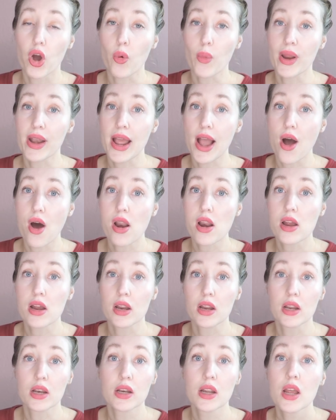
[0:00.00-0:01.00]
going out
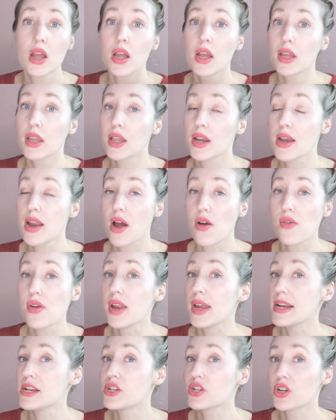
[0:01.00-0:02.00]
and getting out in
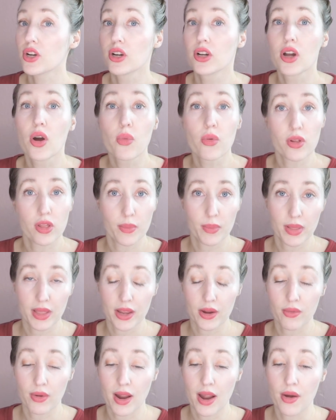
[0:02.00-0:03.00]
nature, going to the
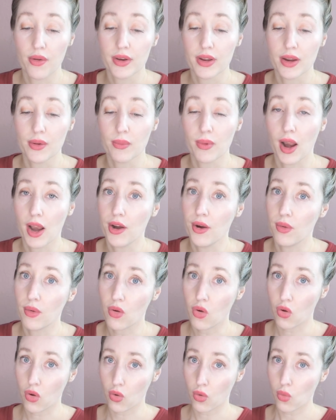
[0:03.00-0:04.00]
playground, and when I don't
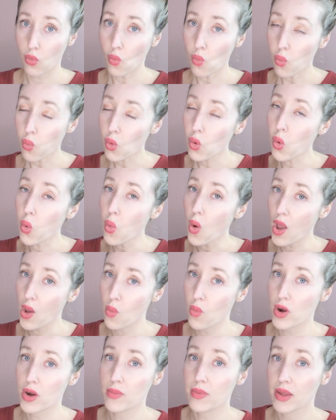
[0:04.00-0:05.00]

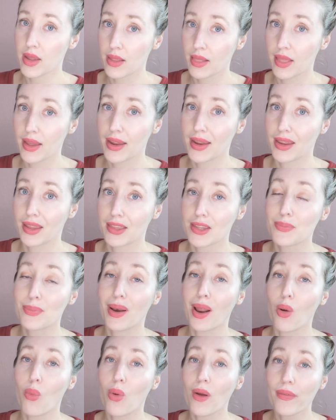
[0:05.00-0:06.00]
quite want to be in leggings,
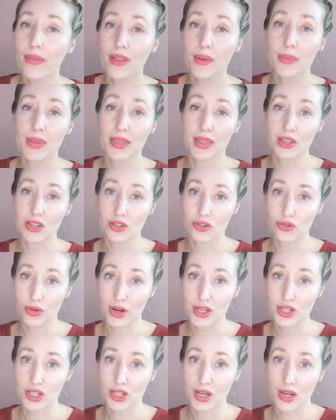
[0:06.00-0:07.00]
but I want something that's
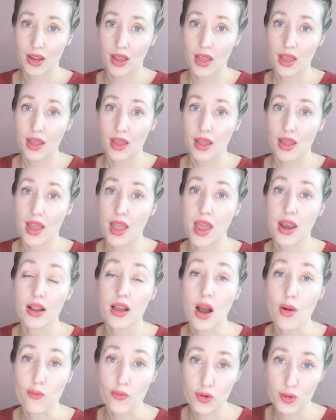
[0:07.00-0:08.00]
stretchy and
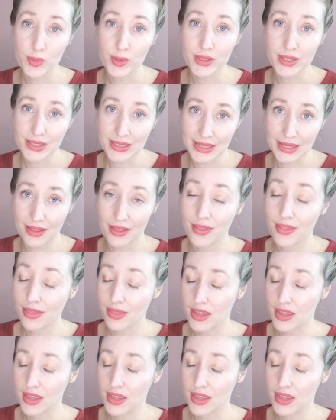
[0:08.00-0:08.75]
comfortable still.